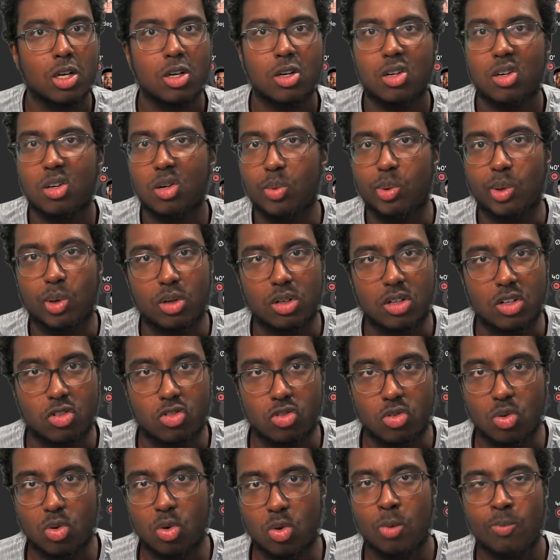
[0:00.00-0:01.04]
or we're going to
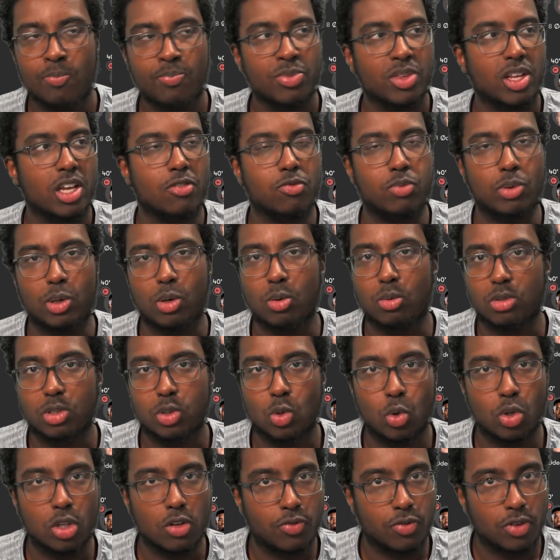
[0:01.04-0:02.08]
draw if we don't score
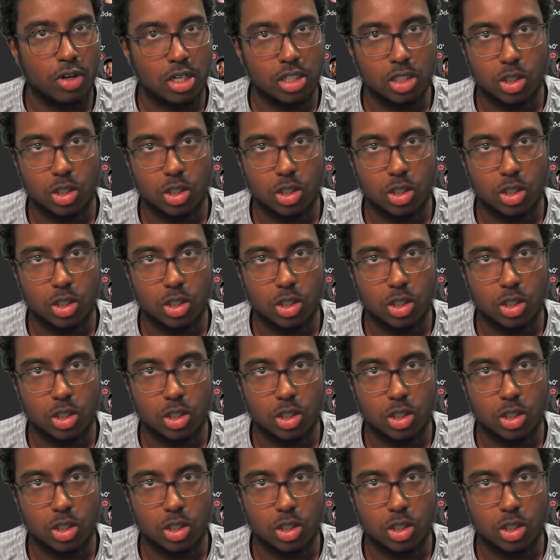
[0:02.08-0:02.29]
the first